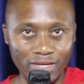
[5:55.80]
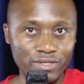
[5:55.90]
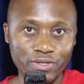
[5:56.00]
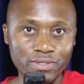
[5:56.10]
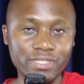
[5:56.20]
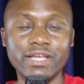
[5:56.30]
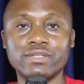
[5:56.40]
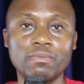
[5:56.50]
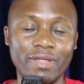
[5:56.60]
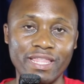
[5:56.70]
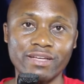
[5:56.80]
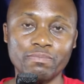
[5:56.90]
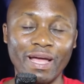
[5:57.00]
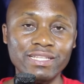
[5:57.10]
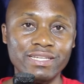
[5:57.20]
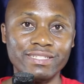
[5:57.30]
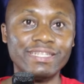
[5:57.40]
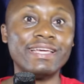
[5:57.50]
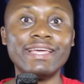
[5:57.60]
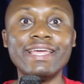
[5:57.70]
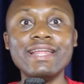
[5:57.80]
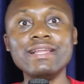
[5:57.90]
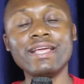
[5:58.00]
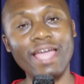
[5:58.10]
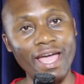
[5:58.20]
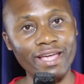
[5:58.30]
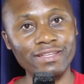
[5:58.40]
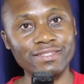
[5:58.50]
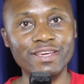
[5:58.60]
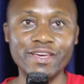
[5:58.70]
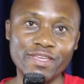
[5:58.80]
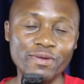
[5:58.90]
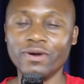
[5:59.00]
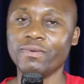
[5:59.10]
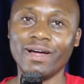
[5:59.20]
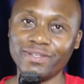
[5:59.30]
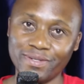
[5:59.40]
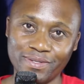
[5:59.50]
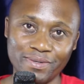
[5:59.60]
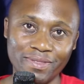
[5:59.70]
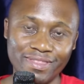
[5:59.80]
use the Super Thanks button. In case you don't want to do